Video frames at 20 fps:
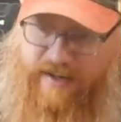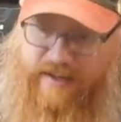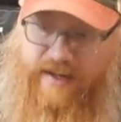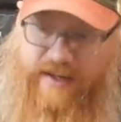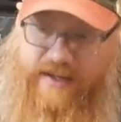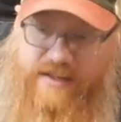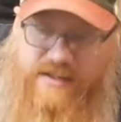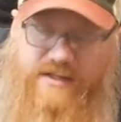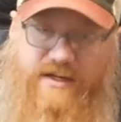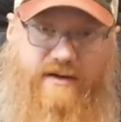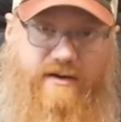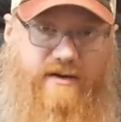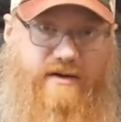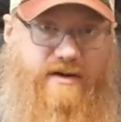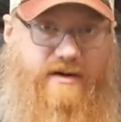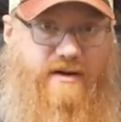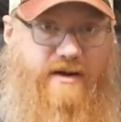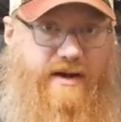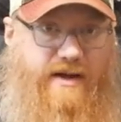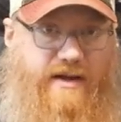the
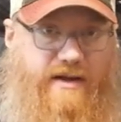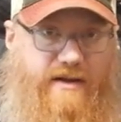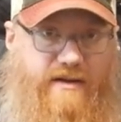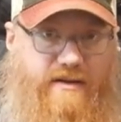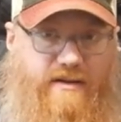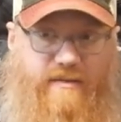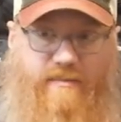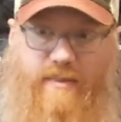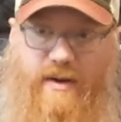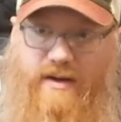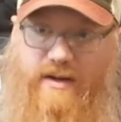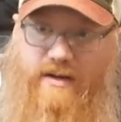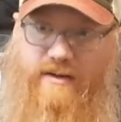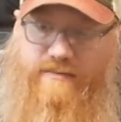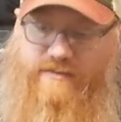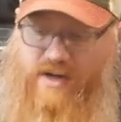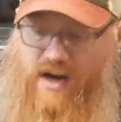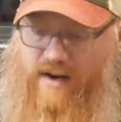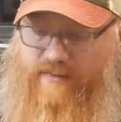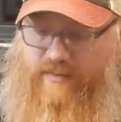interior and the bucket of
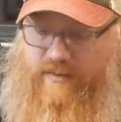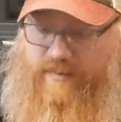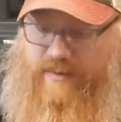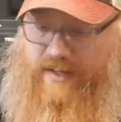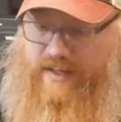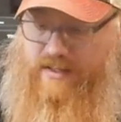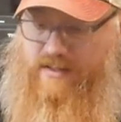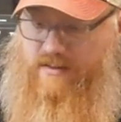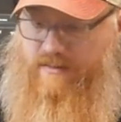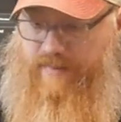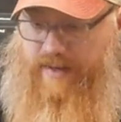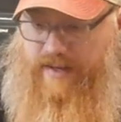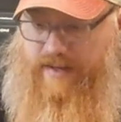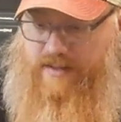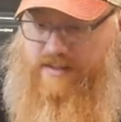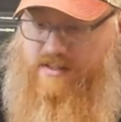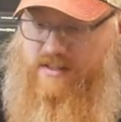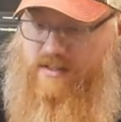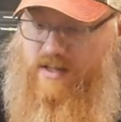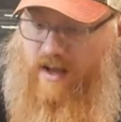driver
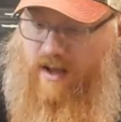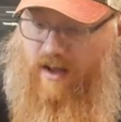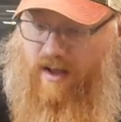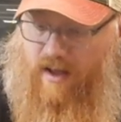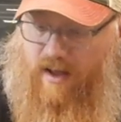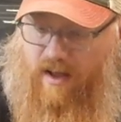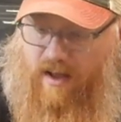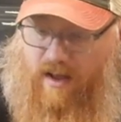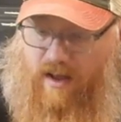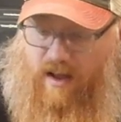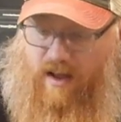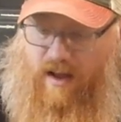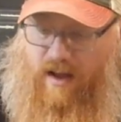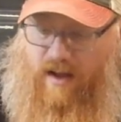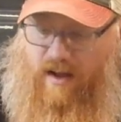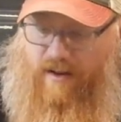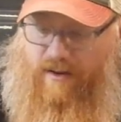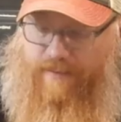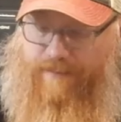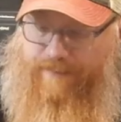bits.
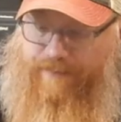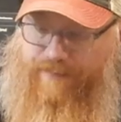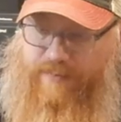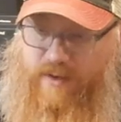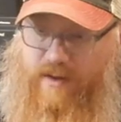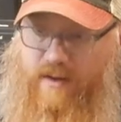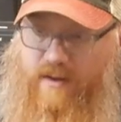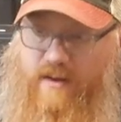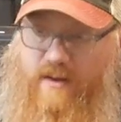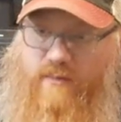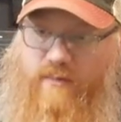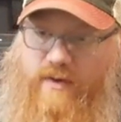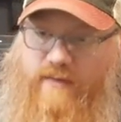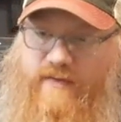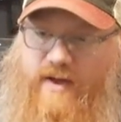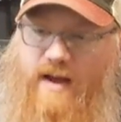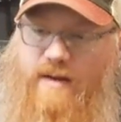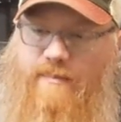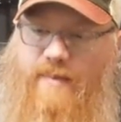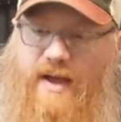Um, we've
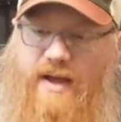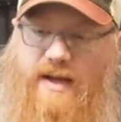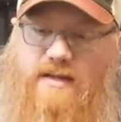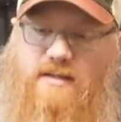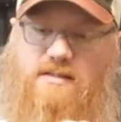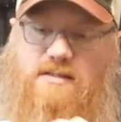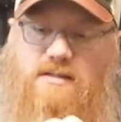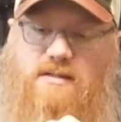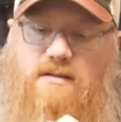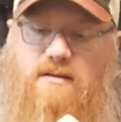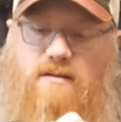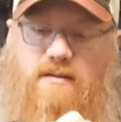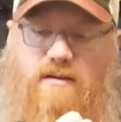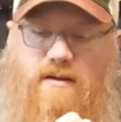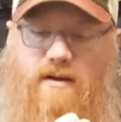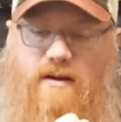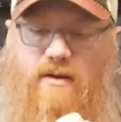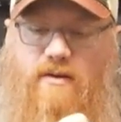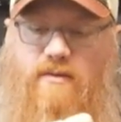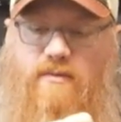got to paint, you
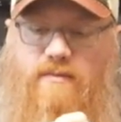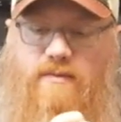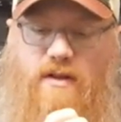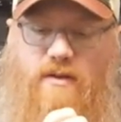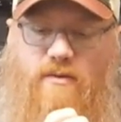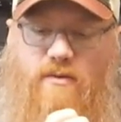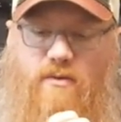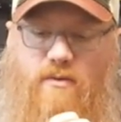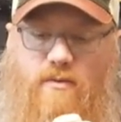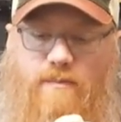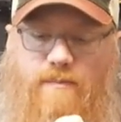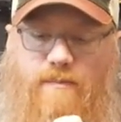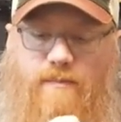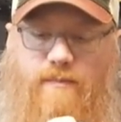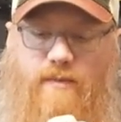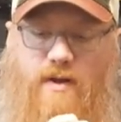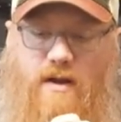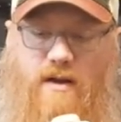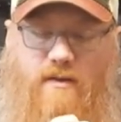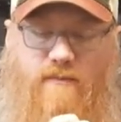know, the little
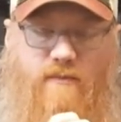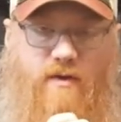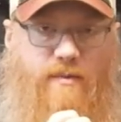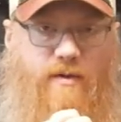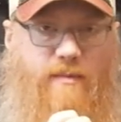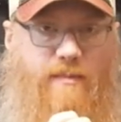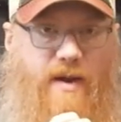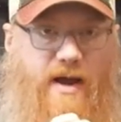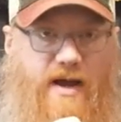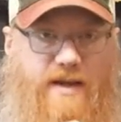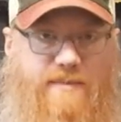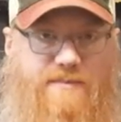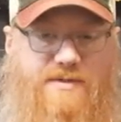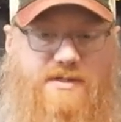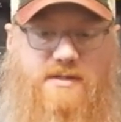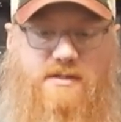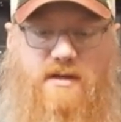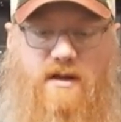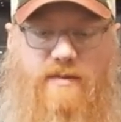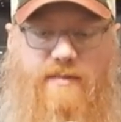uh, rubber
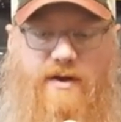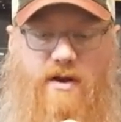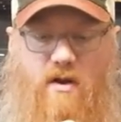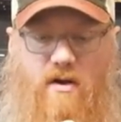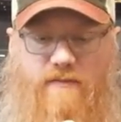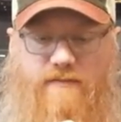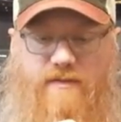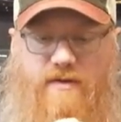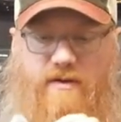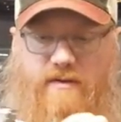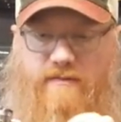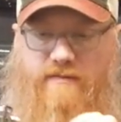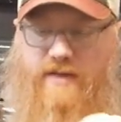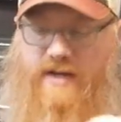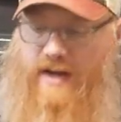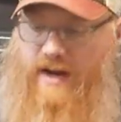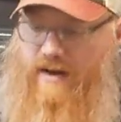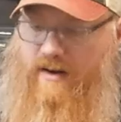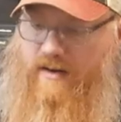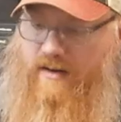pipes coming off of the
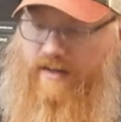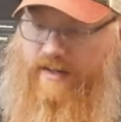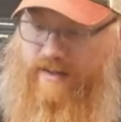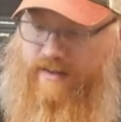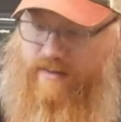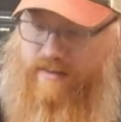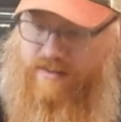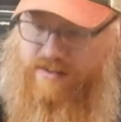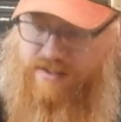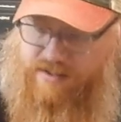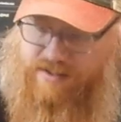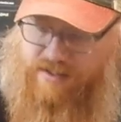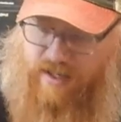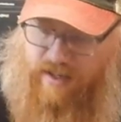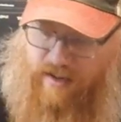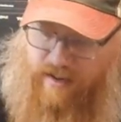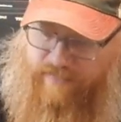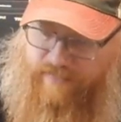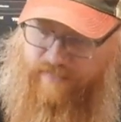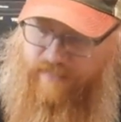air cleaners and
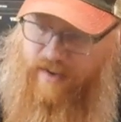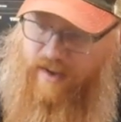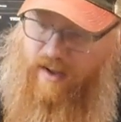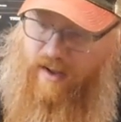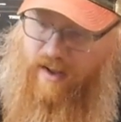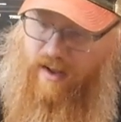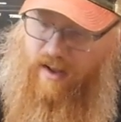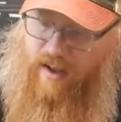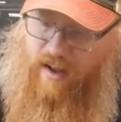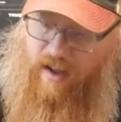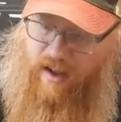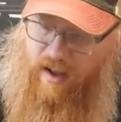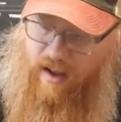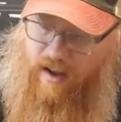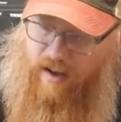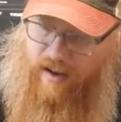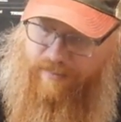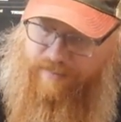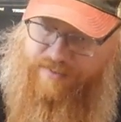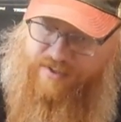stuff.
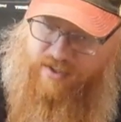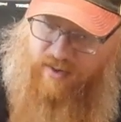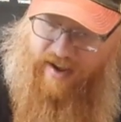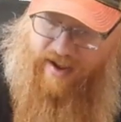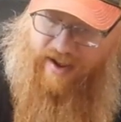Um, so I